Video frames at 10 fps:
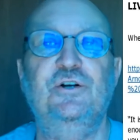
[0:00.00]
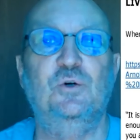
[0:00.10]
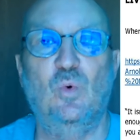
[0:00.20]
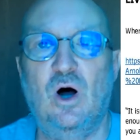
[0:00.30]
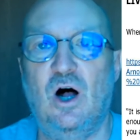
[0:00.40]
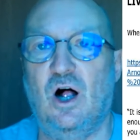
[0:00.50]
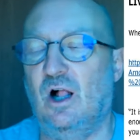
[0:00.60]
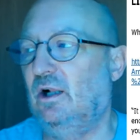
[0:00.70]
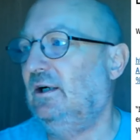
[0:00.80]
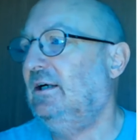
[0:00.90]
on your
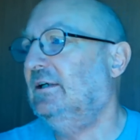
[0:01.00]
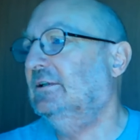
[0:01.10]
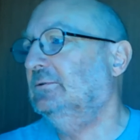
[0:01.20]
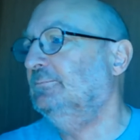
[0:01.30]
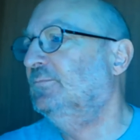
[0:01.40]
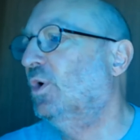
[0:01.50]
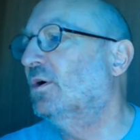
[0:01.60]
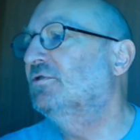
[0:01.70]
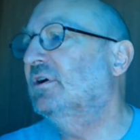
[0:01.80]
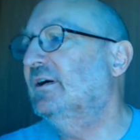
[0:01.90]
wall,
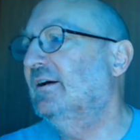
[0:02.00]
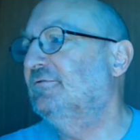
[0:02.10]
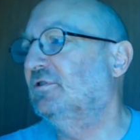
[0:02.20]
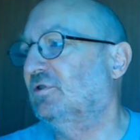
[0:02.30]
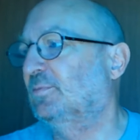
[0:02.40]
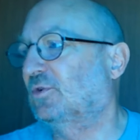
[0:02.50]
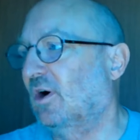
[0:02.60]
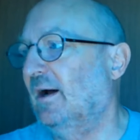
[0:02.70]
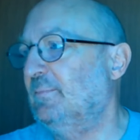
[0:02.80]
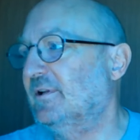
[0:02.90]
nor is it enough to
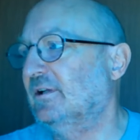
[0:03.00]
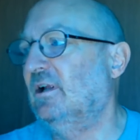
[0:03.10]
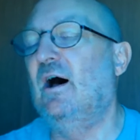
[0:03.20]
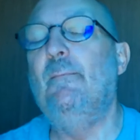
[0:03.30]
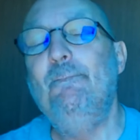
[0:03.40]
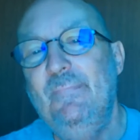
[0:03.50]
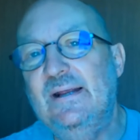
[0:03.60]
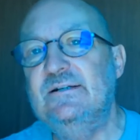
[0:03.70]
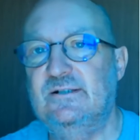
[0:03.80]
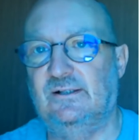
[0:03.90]
subscribe to the law
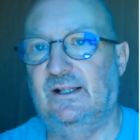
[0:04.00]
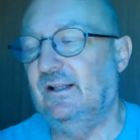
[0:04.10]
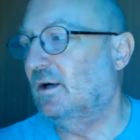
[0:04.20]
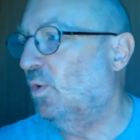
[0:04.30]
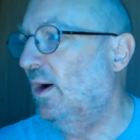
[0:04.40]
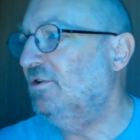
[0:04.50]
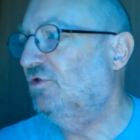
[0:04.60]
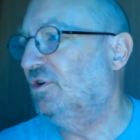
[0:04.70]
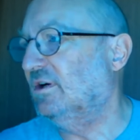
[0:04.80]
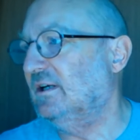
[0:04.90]
mentally. The
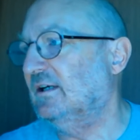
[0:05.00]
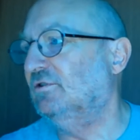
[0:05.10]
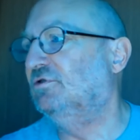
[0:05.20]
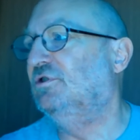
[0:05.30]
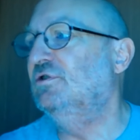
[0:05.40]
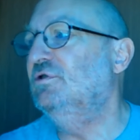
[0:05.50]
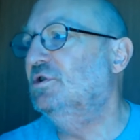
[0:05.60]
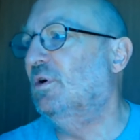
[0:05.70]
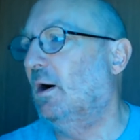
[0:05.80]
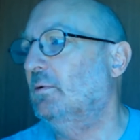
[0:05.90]
question is, do
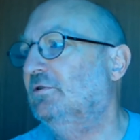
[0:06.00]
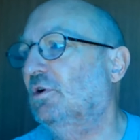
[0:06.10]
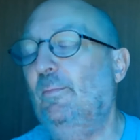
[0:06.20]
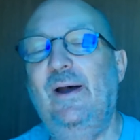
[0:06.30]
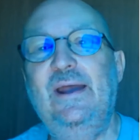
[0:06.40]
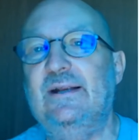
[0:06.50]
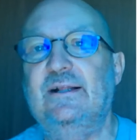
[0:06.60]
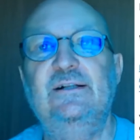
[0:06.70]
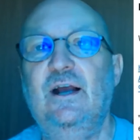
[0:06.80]
you always obey it? And